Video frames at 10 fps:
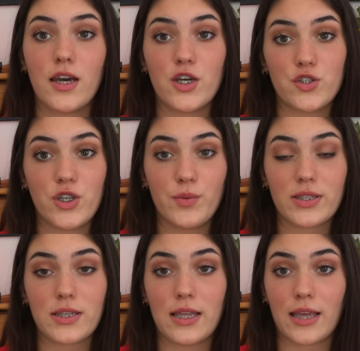she
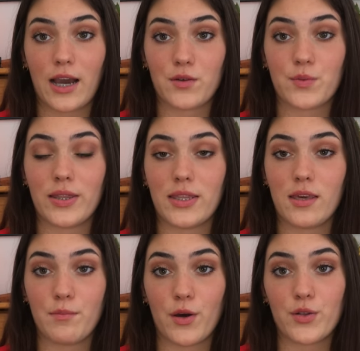wasn't in the house when the
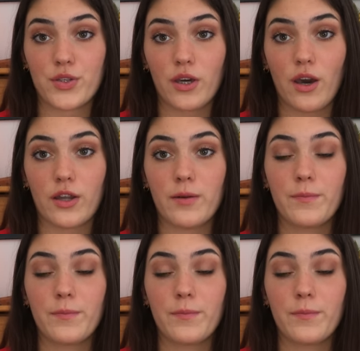murders occurred.